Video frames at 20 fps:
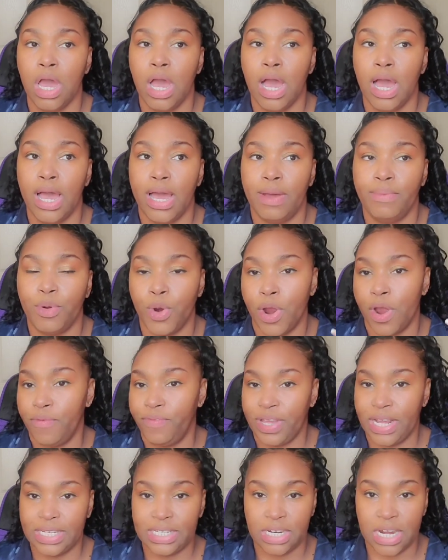um, or if
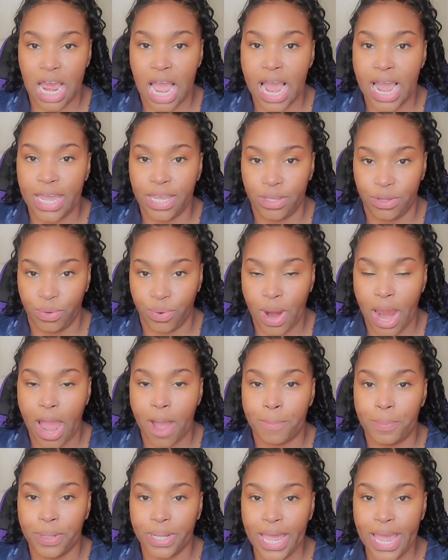they deny your
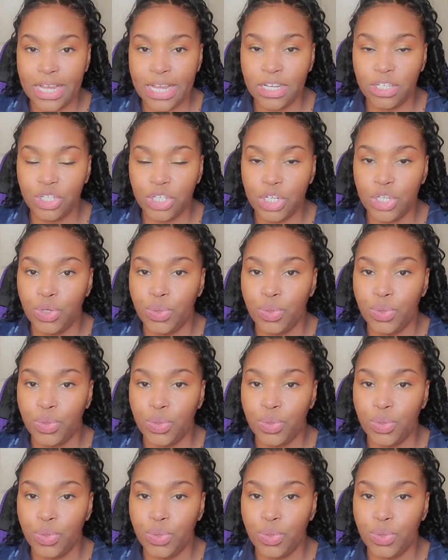application,